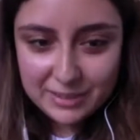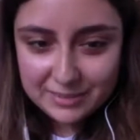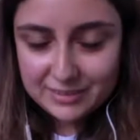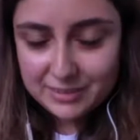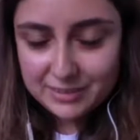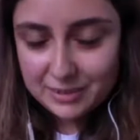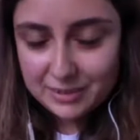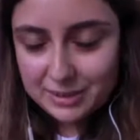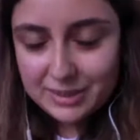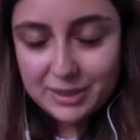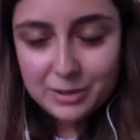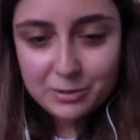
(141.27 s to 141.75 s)

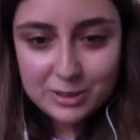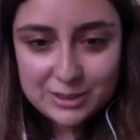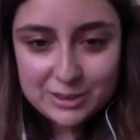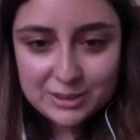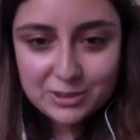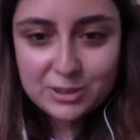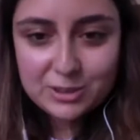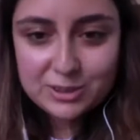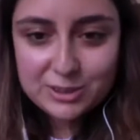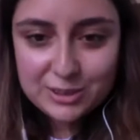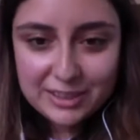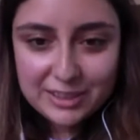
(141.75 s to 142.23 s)
he was
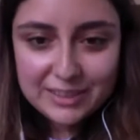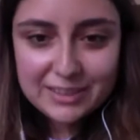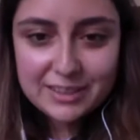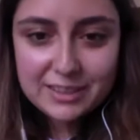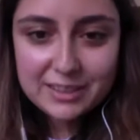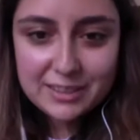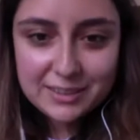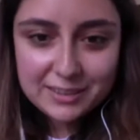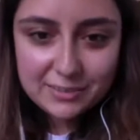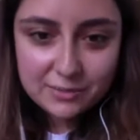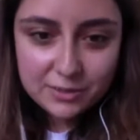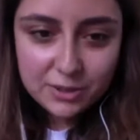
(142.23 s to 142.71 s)
also in
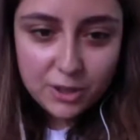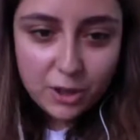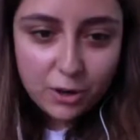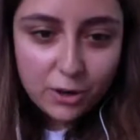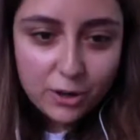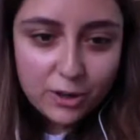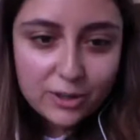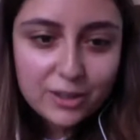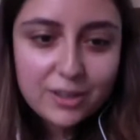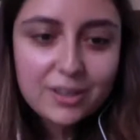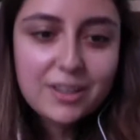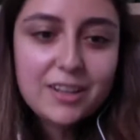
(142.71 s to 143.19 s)
the
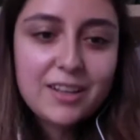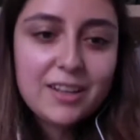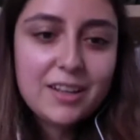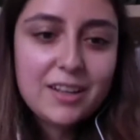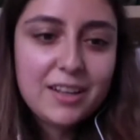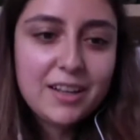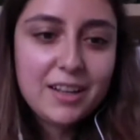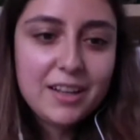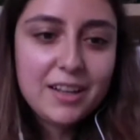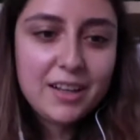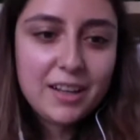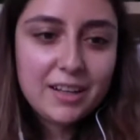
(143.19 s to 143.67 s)
talk,
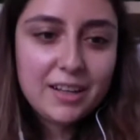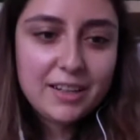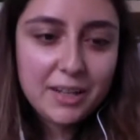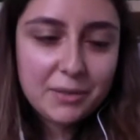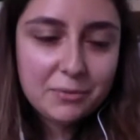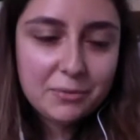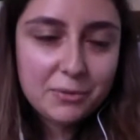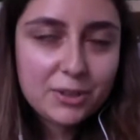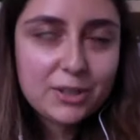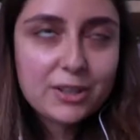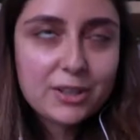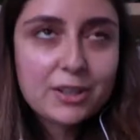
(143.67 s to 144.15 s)
and
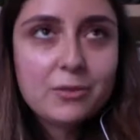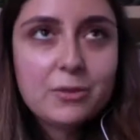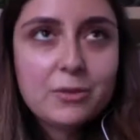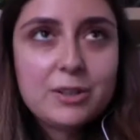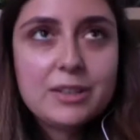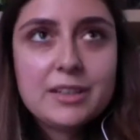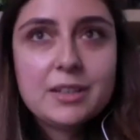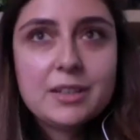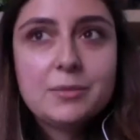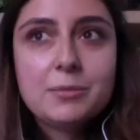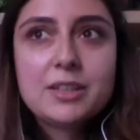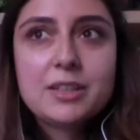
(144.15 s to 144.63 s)
I'm working
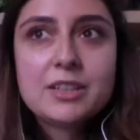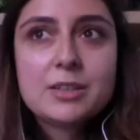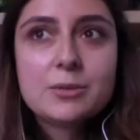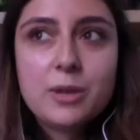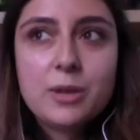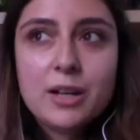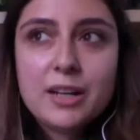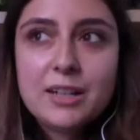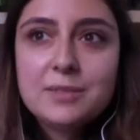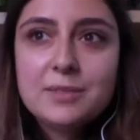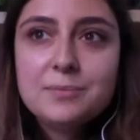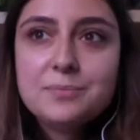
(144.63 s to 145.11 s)
with him as
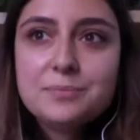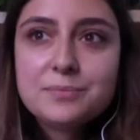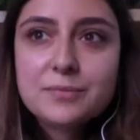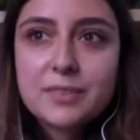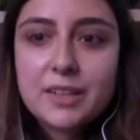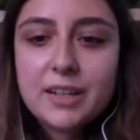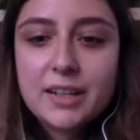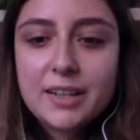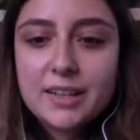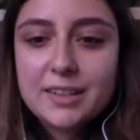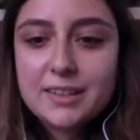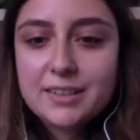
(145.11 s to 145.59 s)
well.
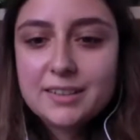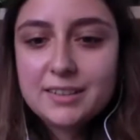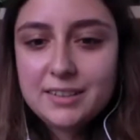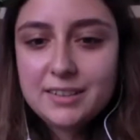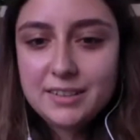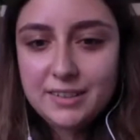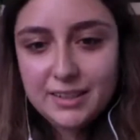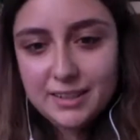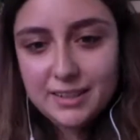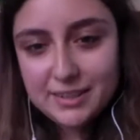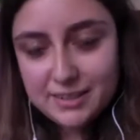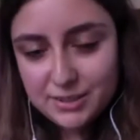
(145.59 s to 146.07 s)
And
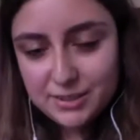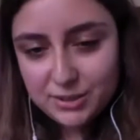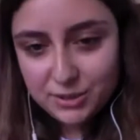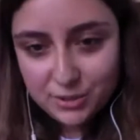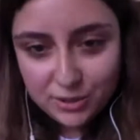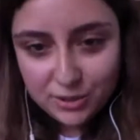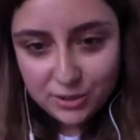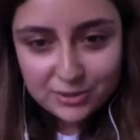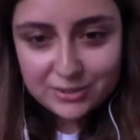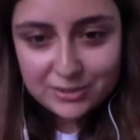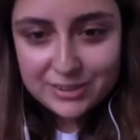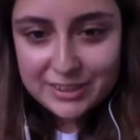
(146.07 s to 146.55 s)
as
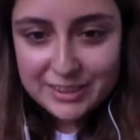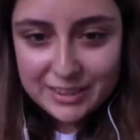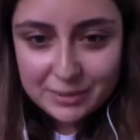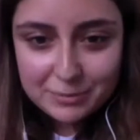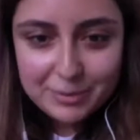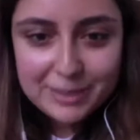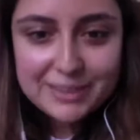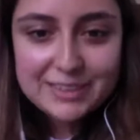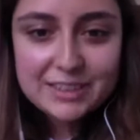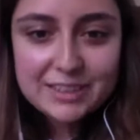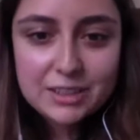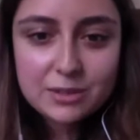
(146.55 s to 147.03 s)
you already
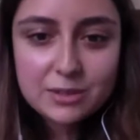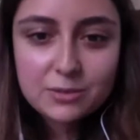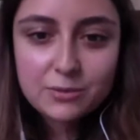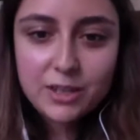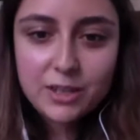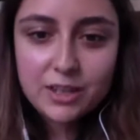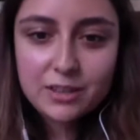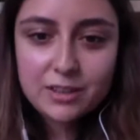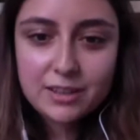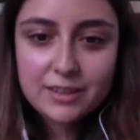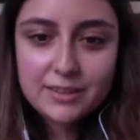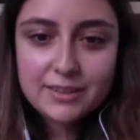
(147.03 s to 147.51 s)
mentioned,
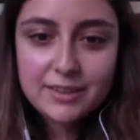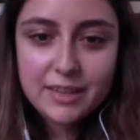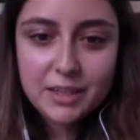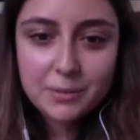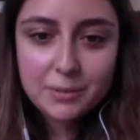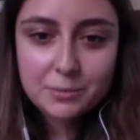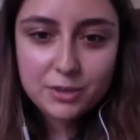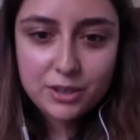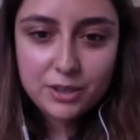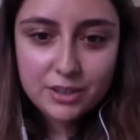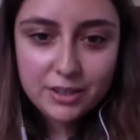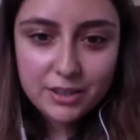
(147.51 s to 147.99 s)
Violetta,
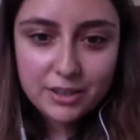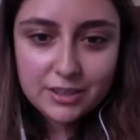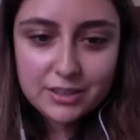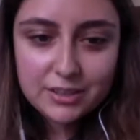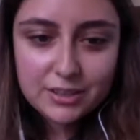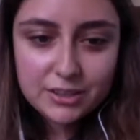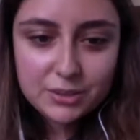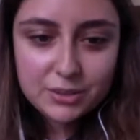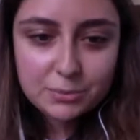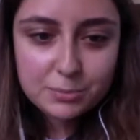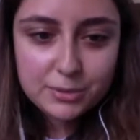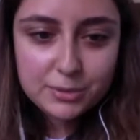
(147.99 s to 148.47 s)
I'm going
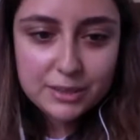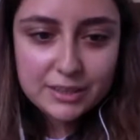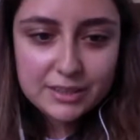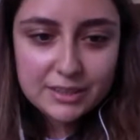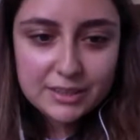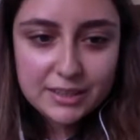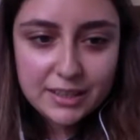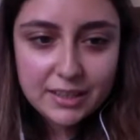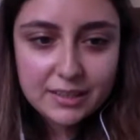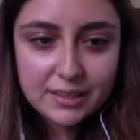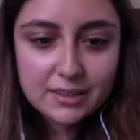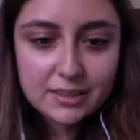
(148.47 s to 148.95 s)
to
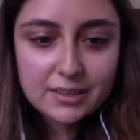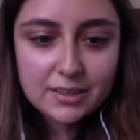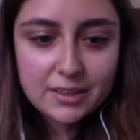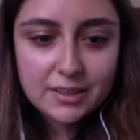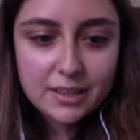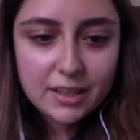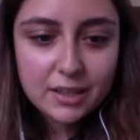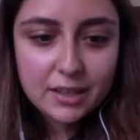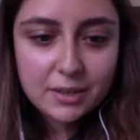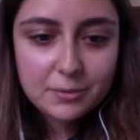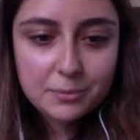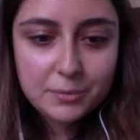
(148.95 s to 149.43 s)
present
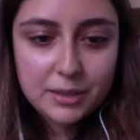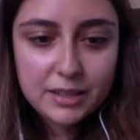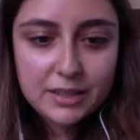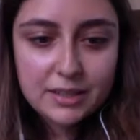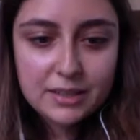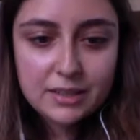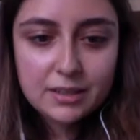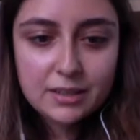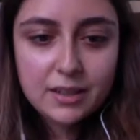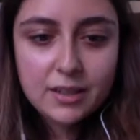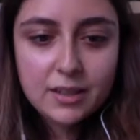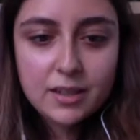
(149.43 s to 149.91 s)
my
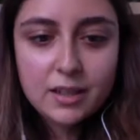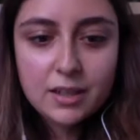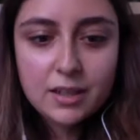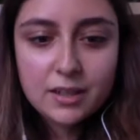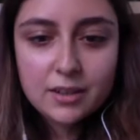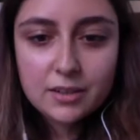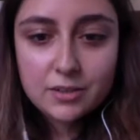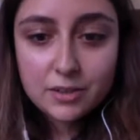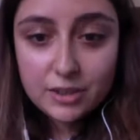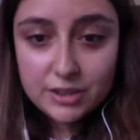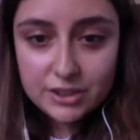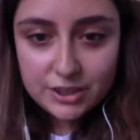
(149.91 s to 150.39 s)

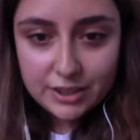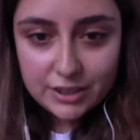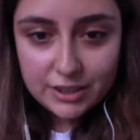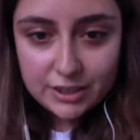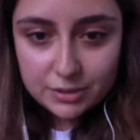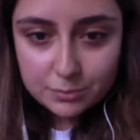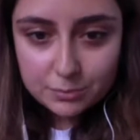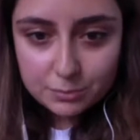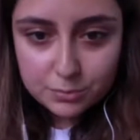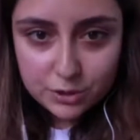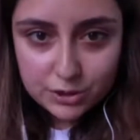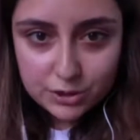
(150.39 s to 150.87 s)

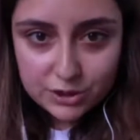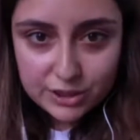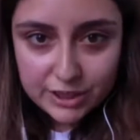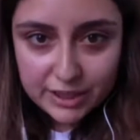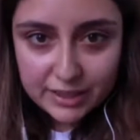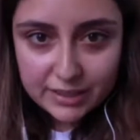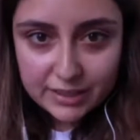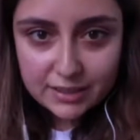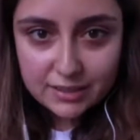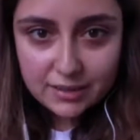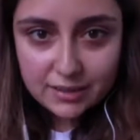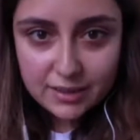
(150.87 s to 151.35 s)
graduation
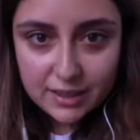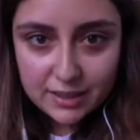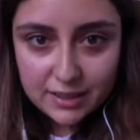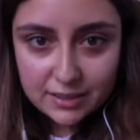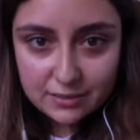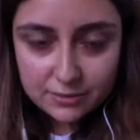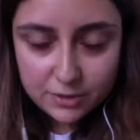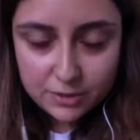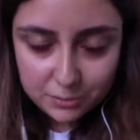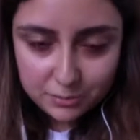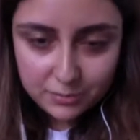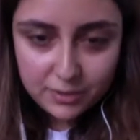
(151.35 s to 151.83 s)
project
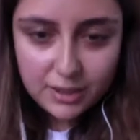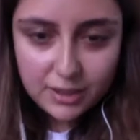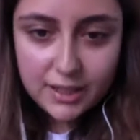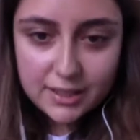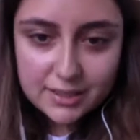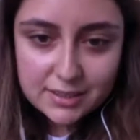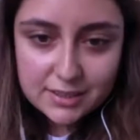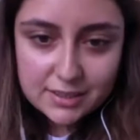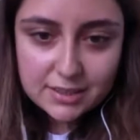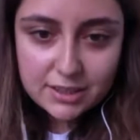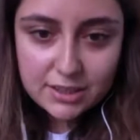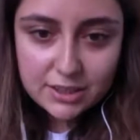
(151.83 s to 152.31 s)
from
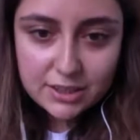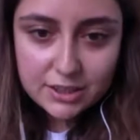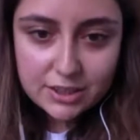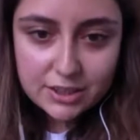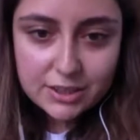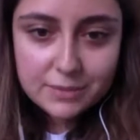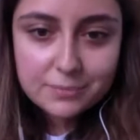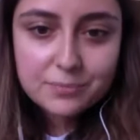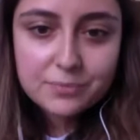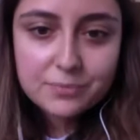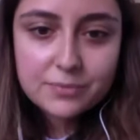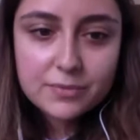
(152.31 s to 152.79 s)
last
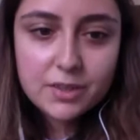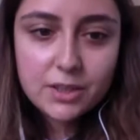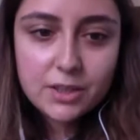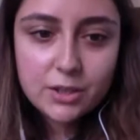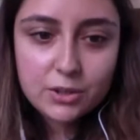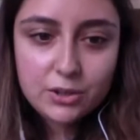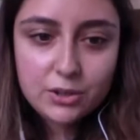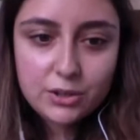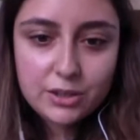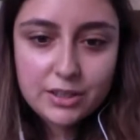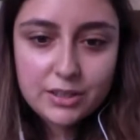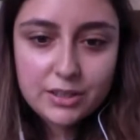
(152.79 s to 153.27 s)
year,
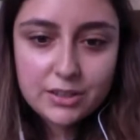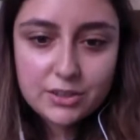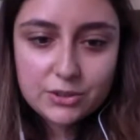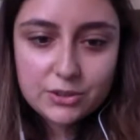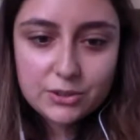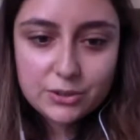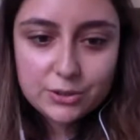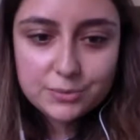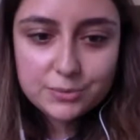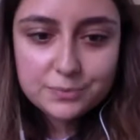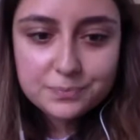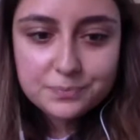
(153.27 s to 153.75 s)
Dodo in the
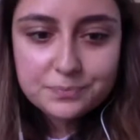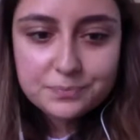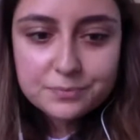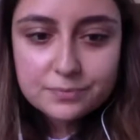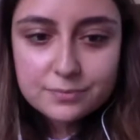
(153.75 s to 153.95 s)
Room.